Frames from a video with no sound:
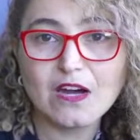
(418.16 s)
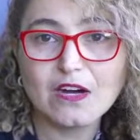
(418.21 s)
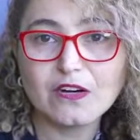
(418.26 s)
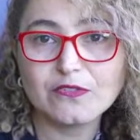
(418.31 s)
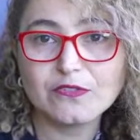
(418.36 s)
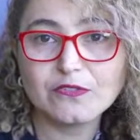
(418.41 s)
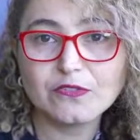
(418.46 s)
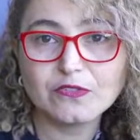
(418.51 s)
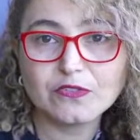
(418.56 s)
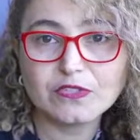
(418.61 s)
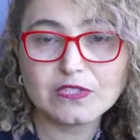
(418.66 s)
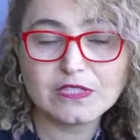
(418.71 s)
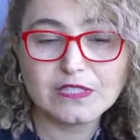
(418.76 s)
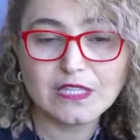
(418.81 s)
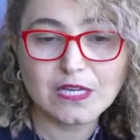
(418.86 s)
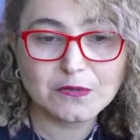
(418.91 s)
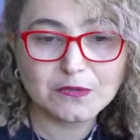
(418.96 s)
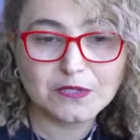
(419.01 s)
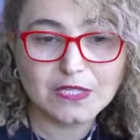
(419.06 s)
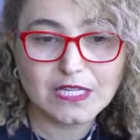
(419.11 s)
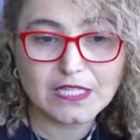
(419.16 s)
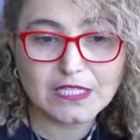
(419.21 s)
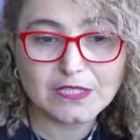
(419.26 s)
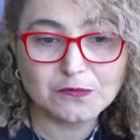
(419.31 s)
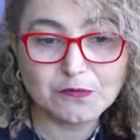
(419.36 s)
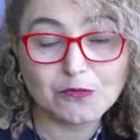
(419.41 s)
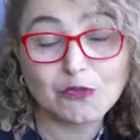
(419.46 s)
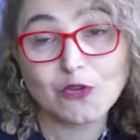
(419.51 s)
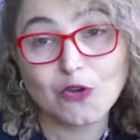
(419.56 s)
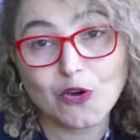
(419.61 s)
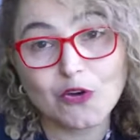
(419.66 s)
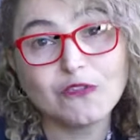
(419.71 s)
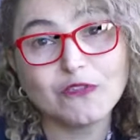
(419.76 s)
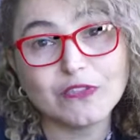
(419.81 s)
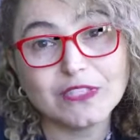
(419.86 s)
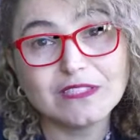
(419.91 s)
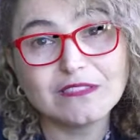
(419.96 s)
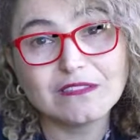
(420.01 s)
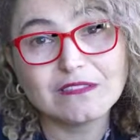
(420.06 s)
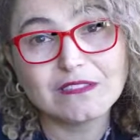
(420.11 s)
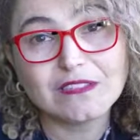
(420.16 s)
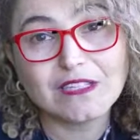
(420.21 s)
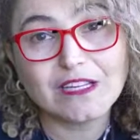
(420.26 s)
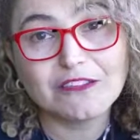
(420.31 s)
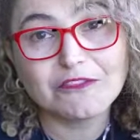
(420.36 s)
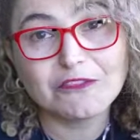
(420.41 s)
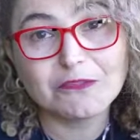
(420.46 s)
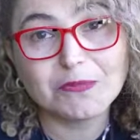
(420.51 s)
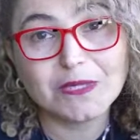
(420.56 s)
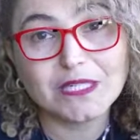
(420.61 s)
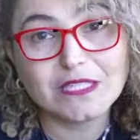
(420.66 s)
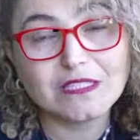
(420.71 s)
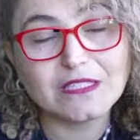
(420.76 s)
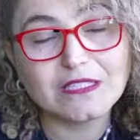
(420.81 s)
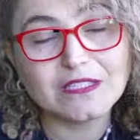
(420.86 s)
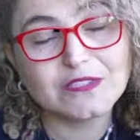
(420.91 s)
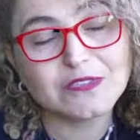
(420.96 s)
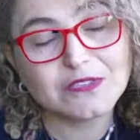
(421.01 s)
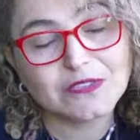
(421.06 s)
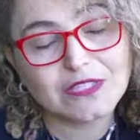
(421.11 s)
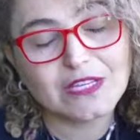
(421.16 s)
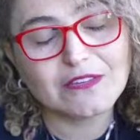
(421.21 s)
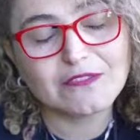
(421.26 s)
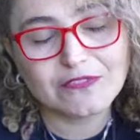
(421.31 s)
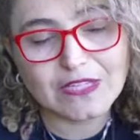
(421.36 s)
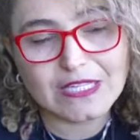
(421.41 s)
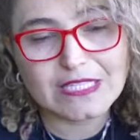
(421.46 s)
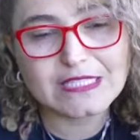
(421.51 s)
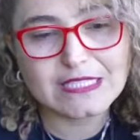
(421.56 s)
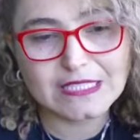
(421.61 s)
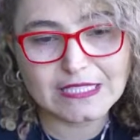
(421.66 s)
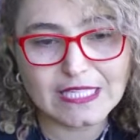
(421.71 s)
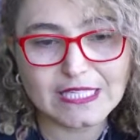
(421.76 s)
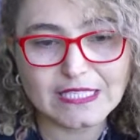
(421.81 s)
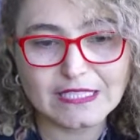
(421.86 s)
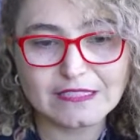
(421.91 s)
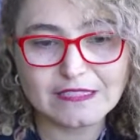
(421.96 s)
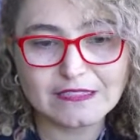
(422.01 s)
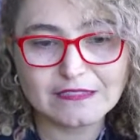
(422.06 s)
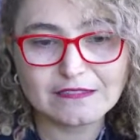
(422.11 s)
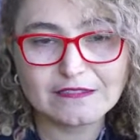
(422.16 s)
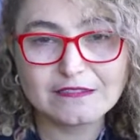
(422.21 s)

Of course, nowadays with COVID, everybody needs to get vaccinated.